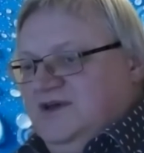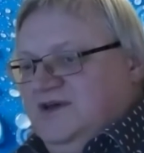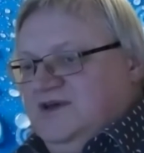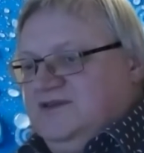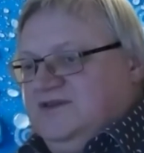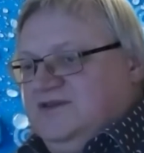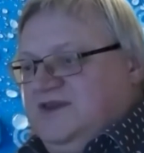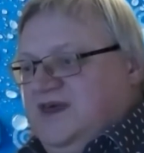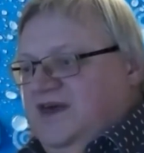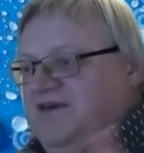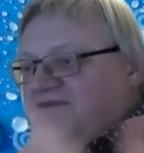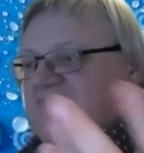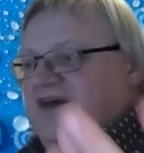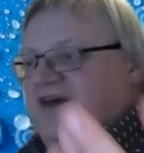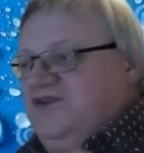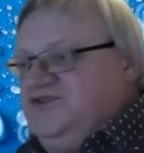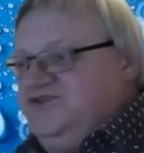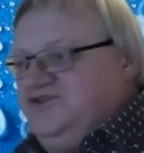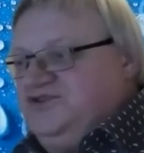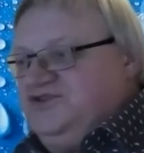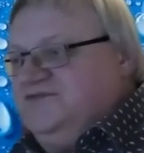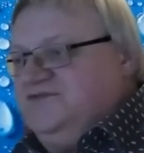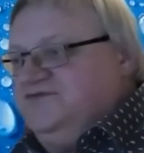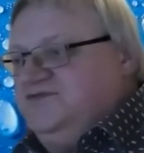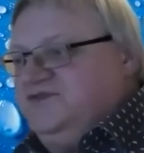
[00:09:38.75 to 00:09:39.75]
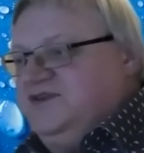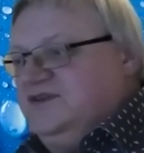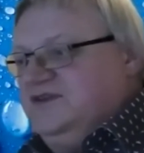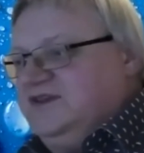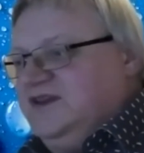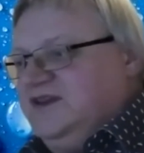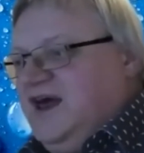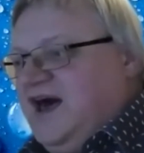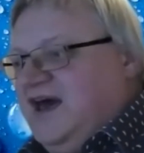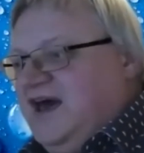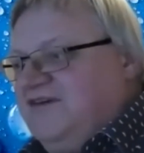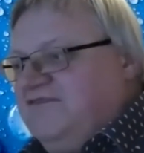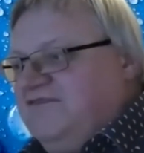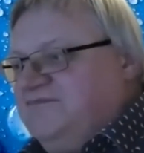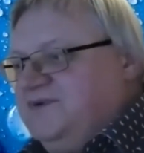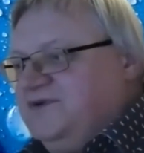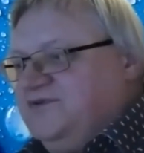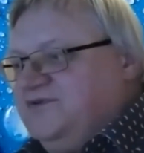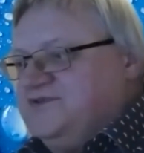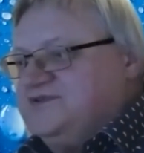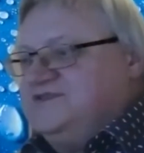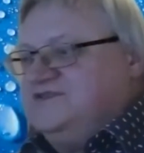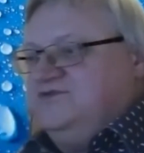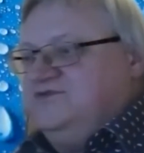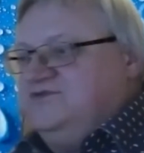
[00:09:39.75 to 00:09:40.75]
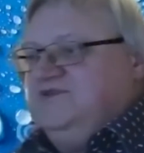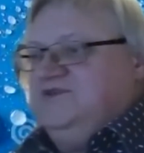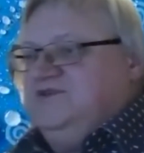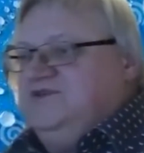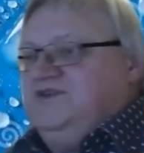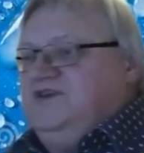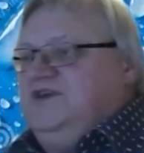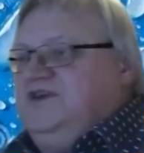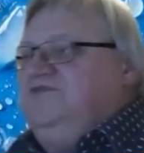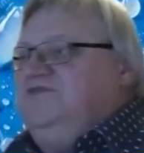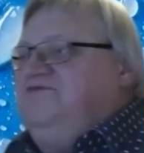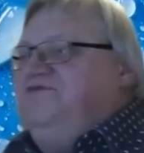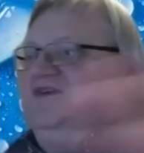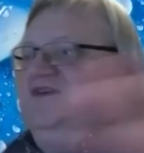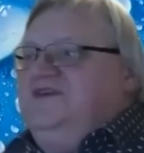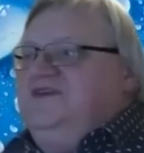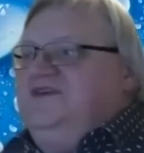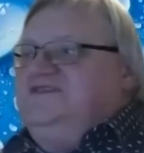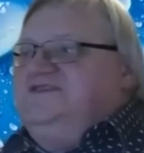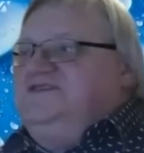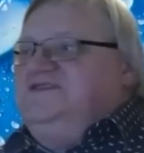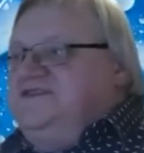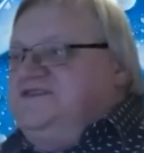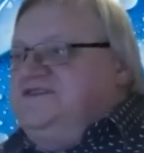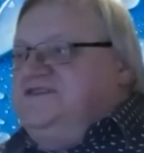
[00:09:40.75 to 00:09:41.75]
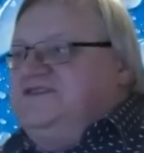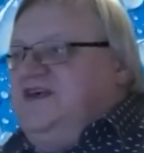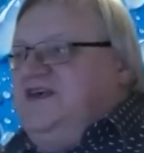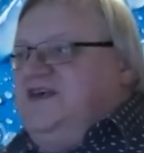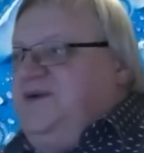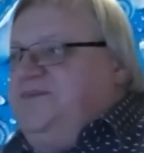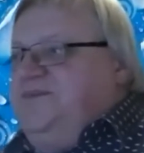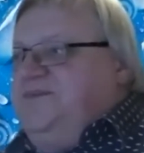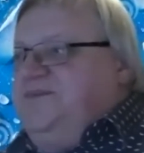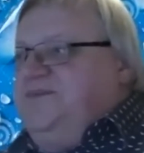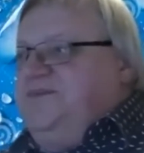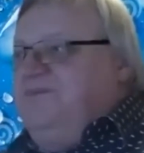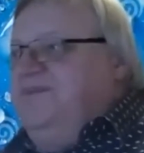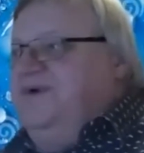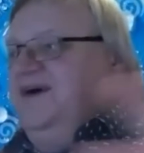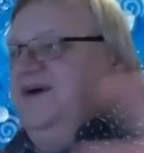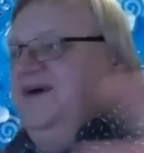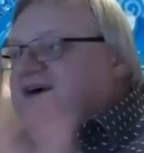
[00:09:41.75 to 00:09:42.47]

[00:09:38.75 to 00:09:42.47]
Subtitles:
never achieved in life, because you need infinite system,